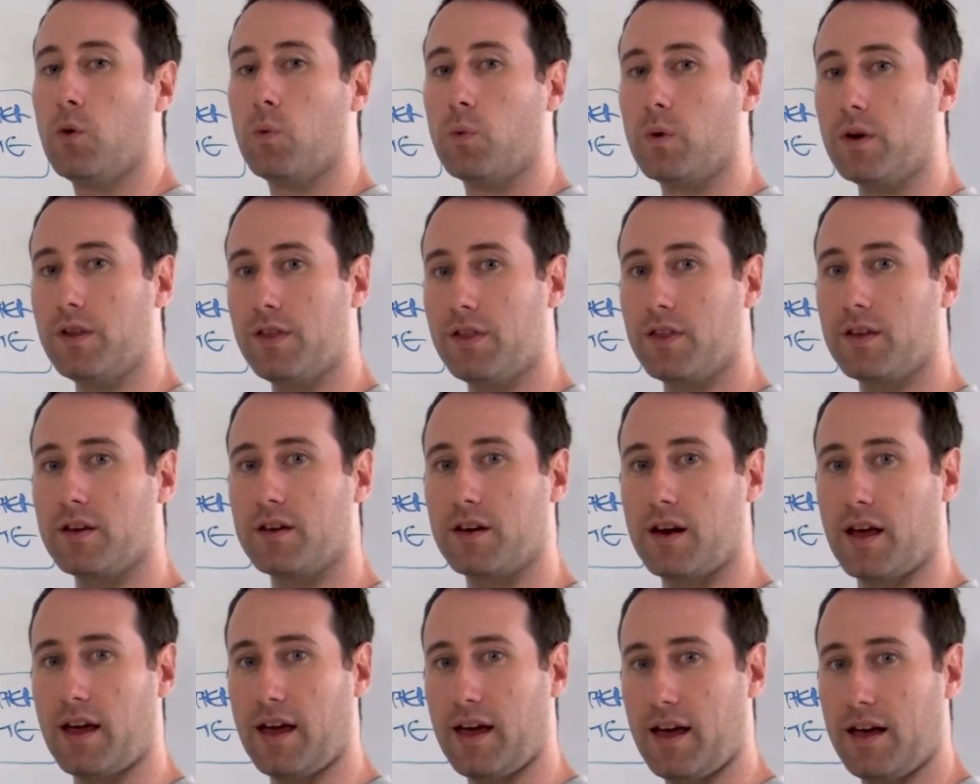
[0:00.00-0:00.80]
With the
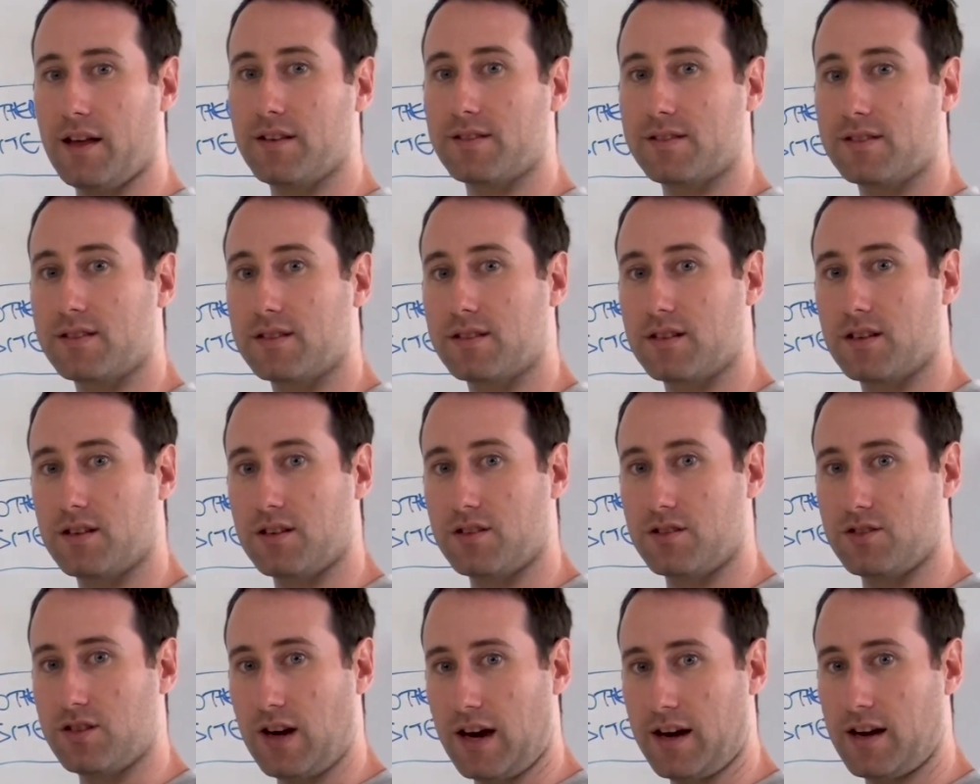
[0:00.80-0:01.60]
enhanced
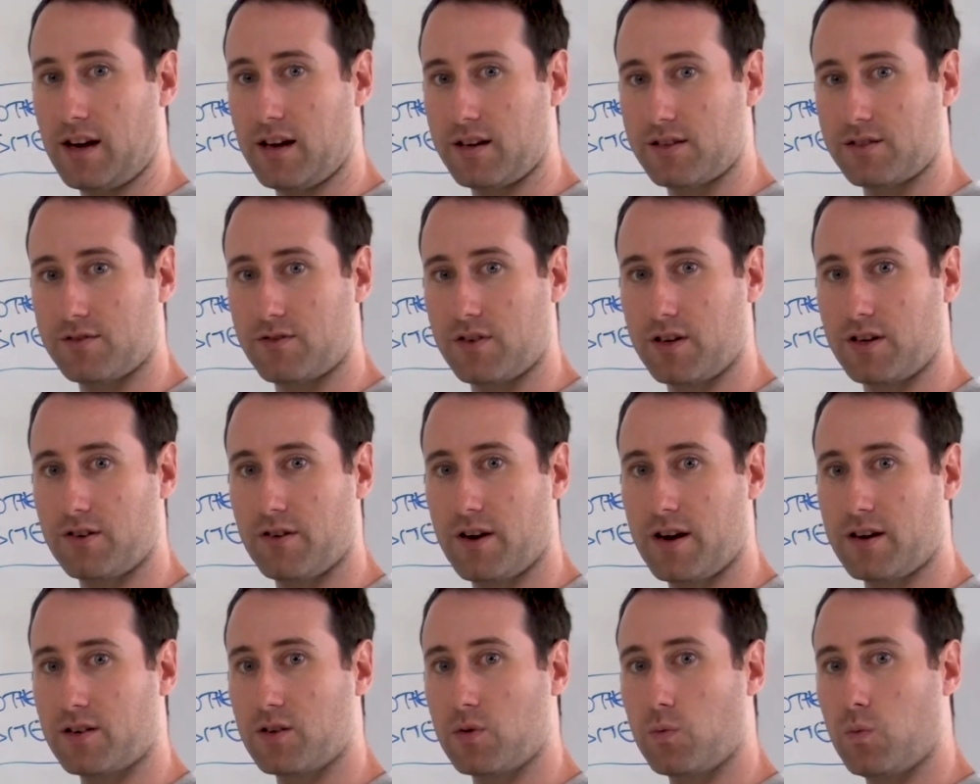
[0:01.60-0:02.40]
JS
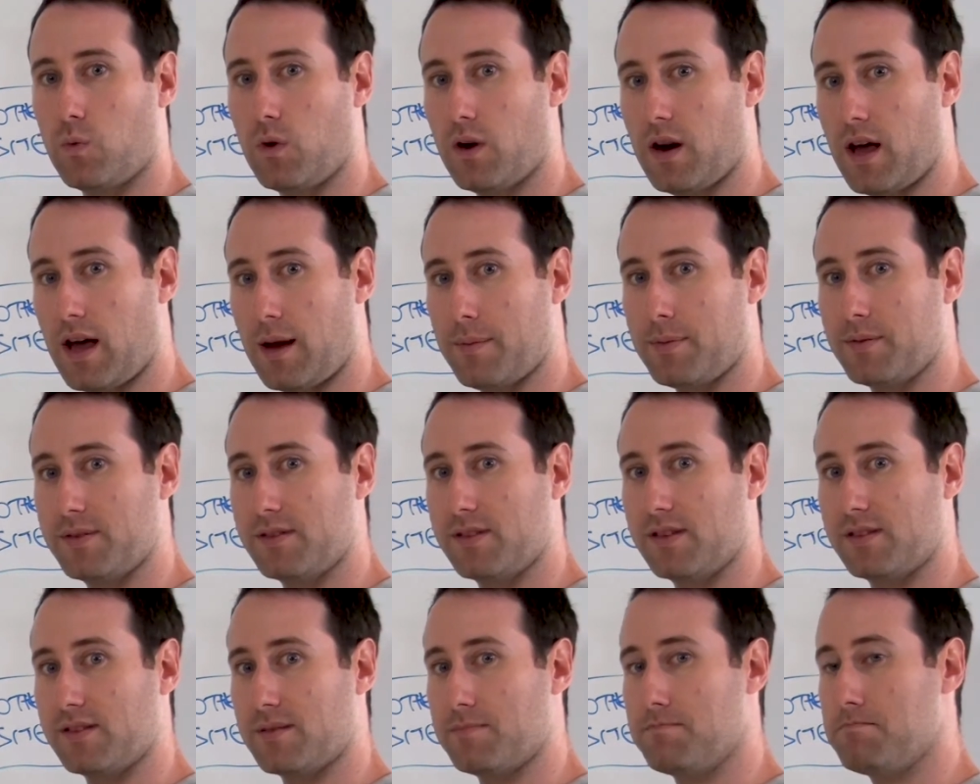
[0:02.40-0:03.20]
redirect, what
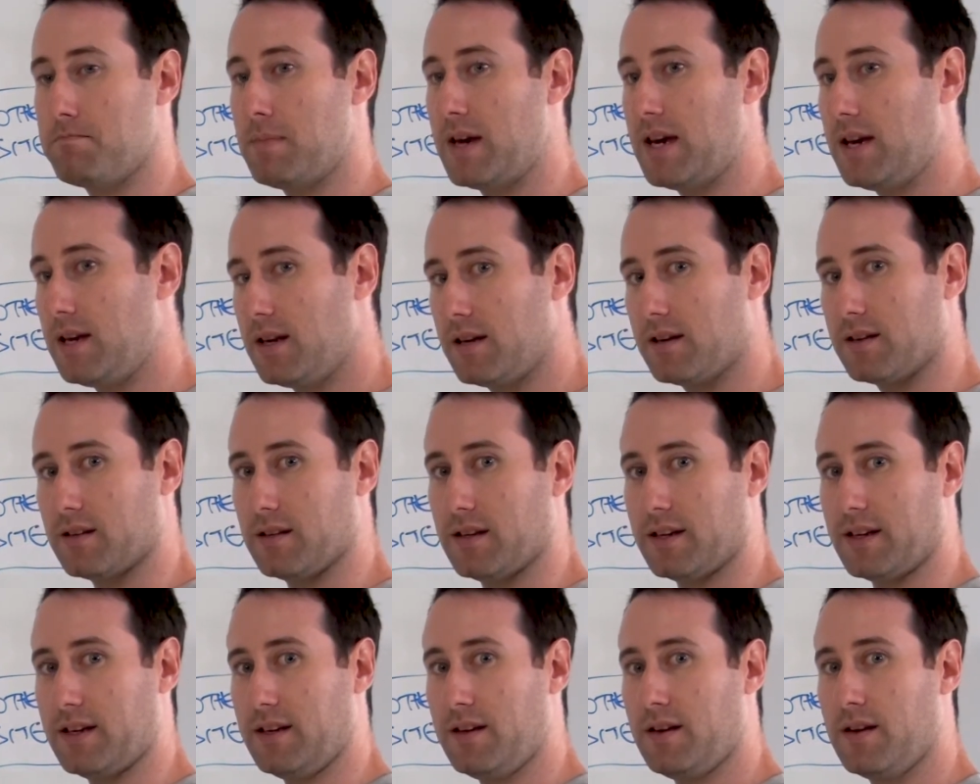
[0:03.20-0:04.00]
happens is
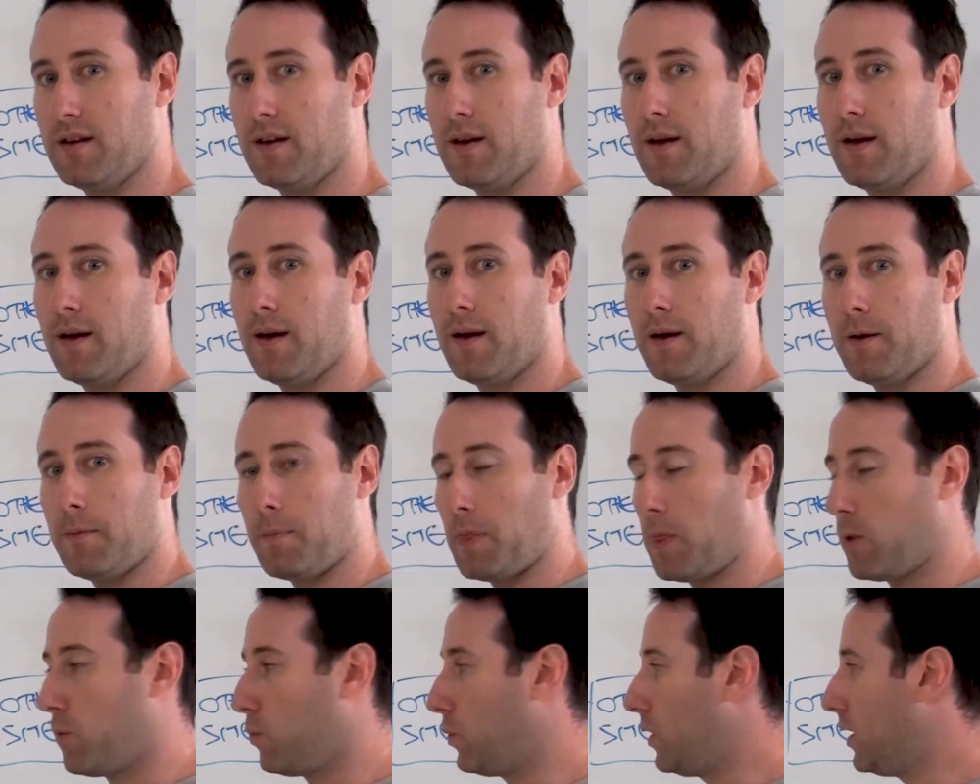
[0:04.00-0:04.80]
immediately
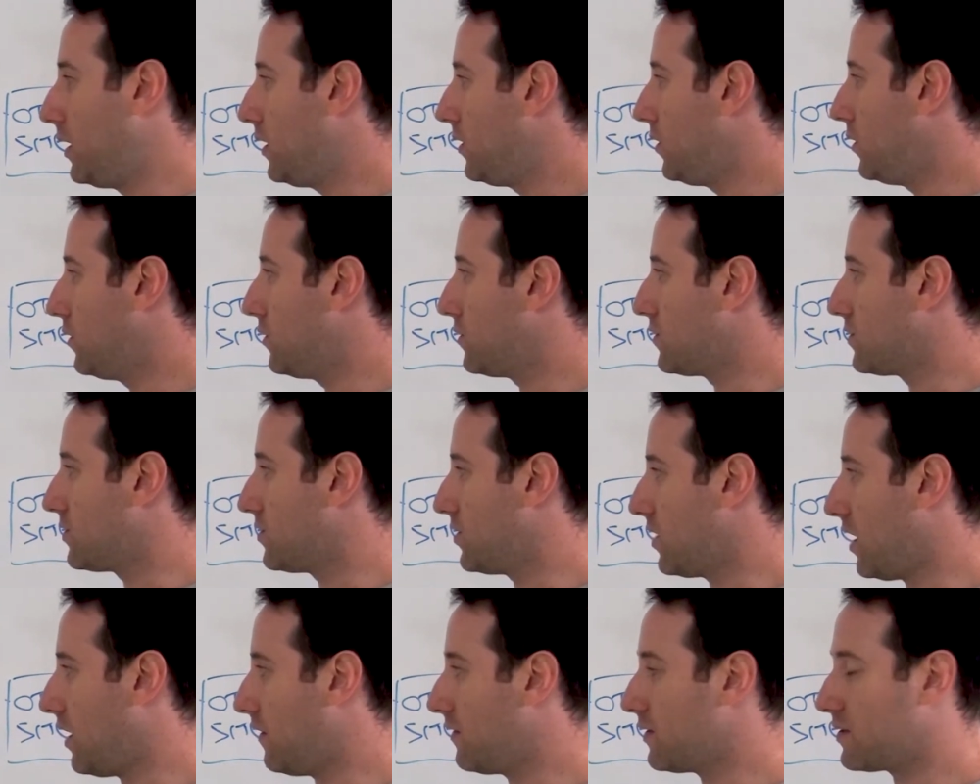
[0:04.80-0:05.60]
we use
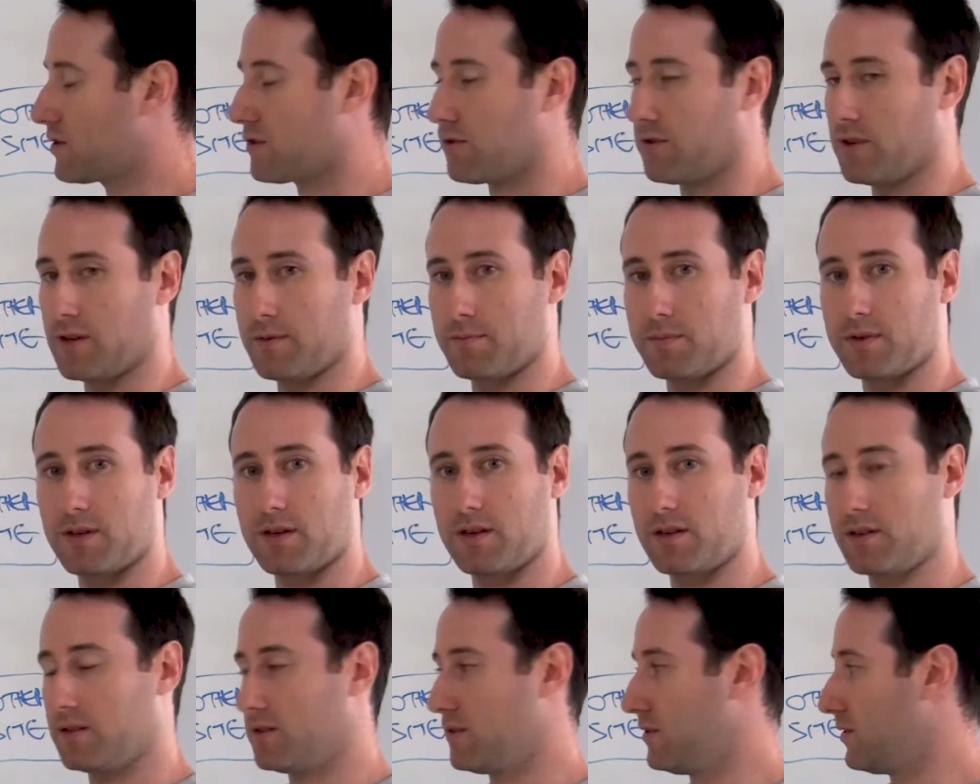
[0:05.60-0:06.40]
JavaScript
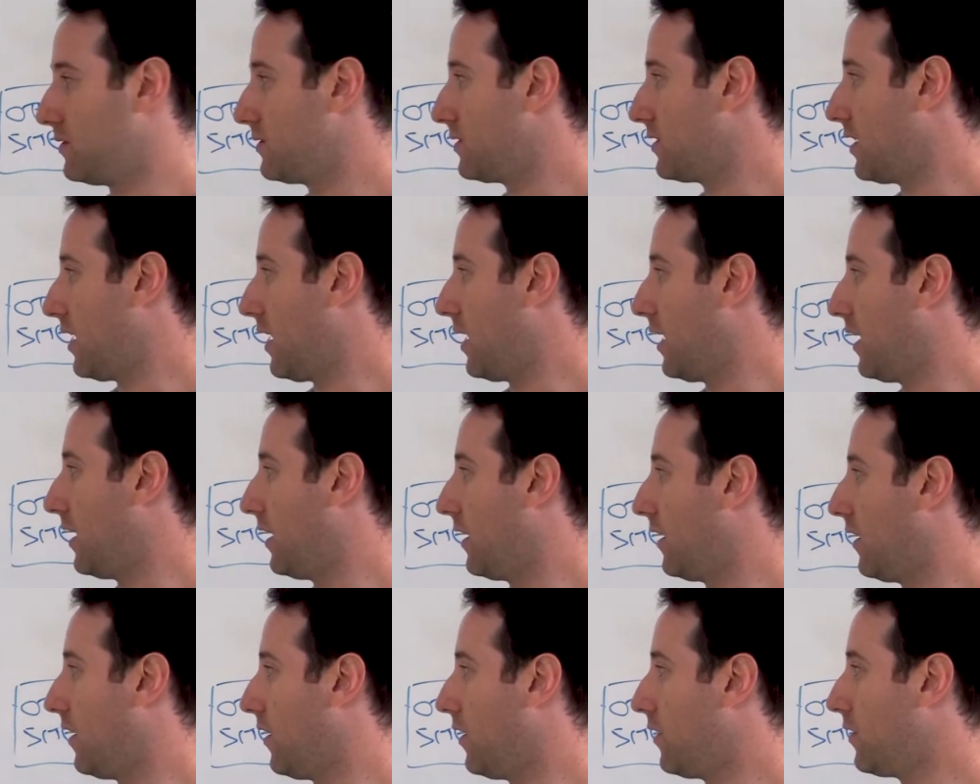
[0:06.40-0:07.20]
to
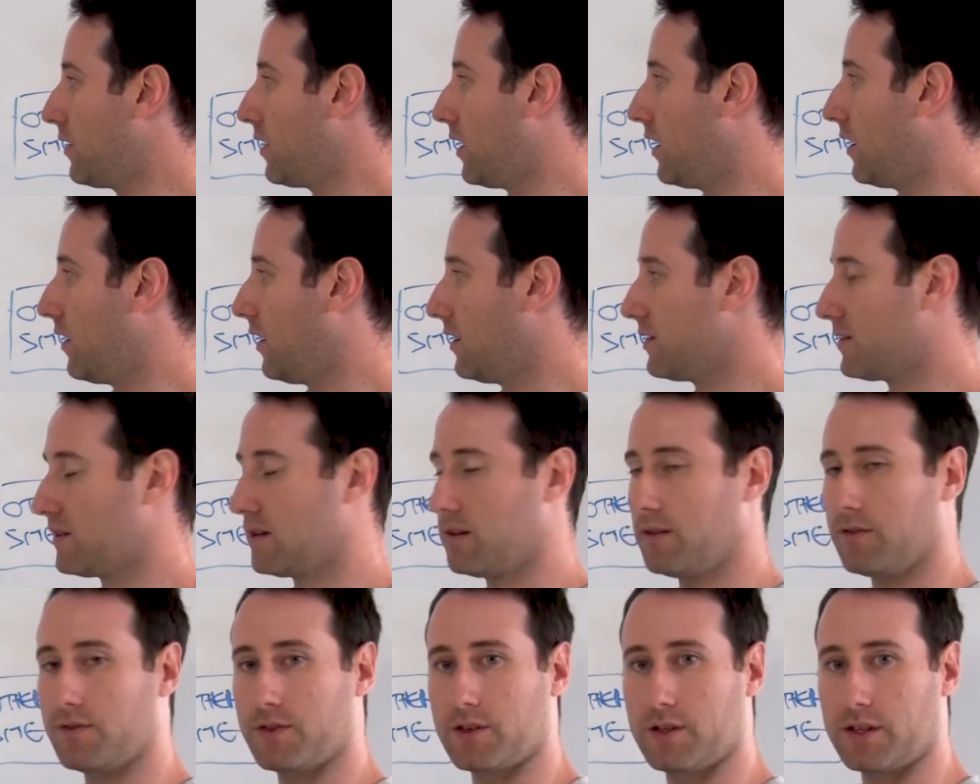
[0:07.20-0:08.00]
say, okay, I
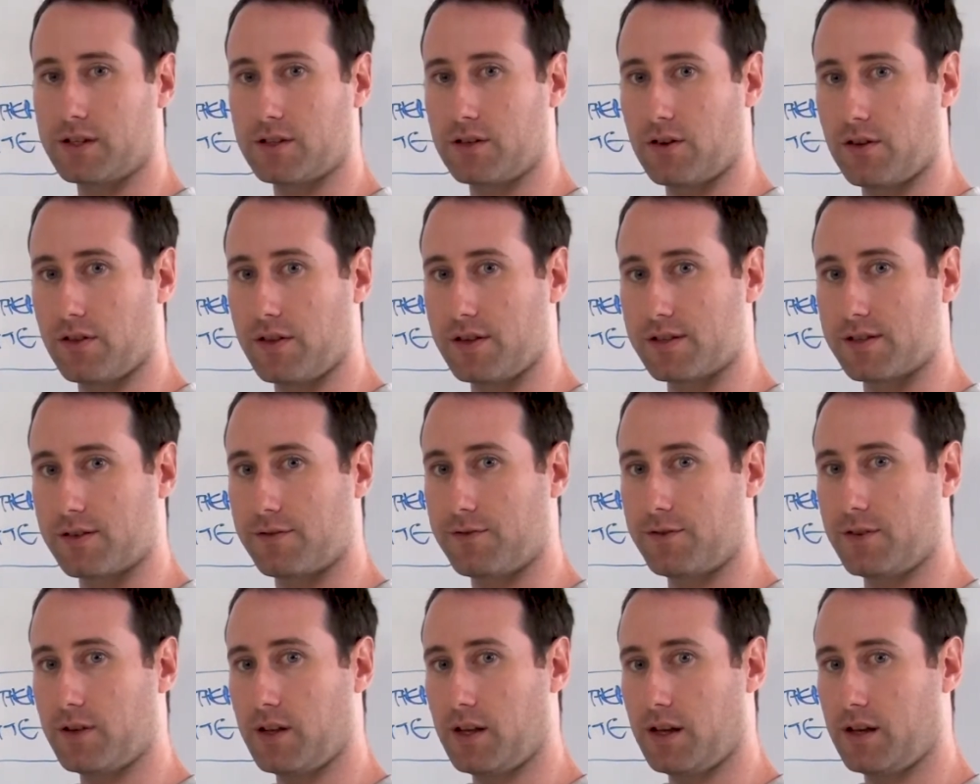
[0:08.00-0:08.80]
see you've clicked on this
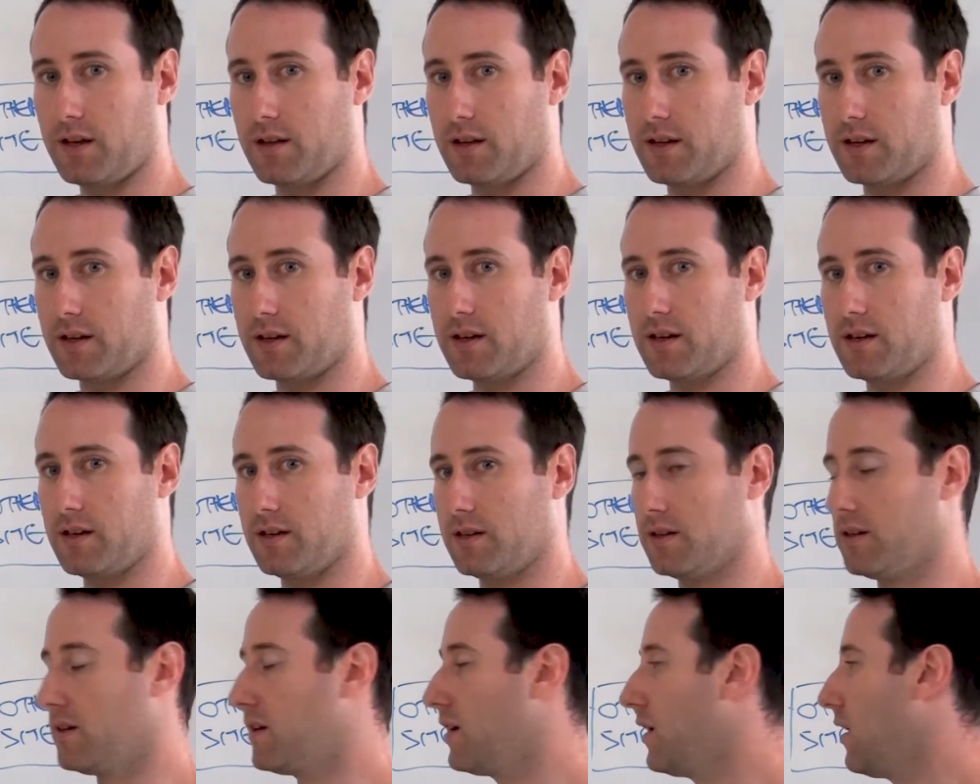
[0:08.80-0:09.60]
affiliate link
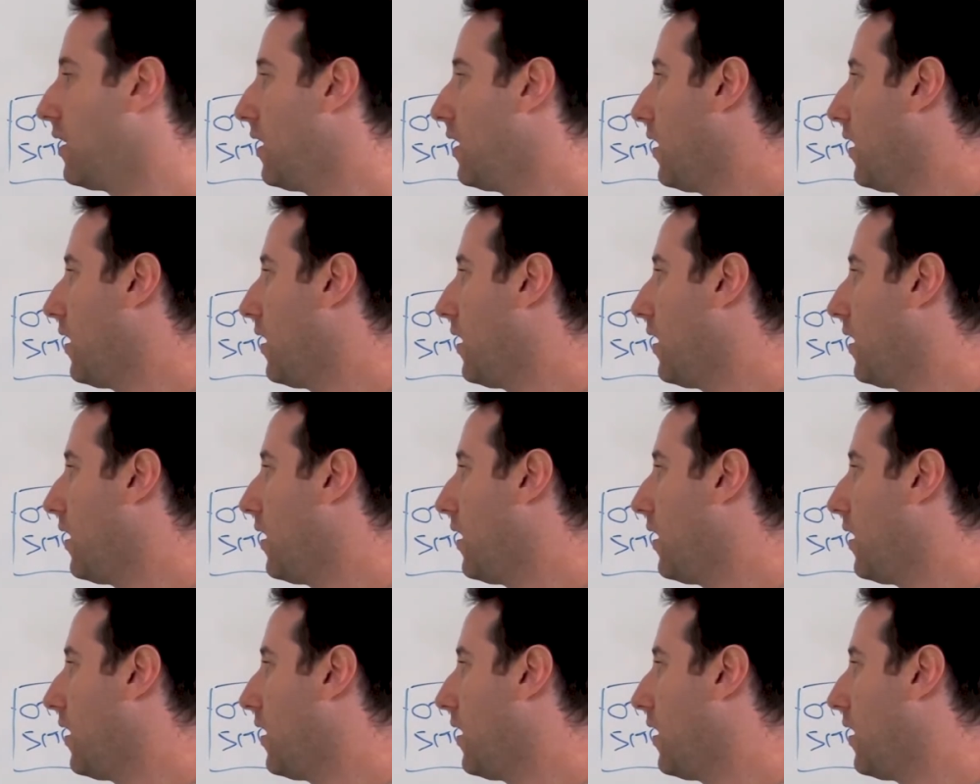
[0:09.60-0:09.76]
here.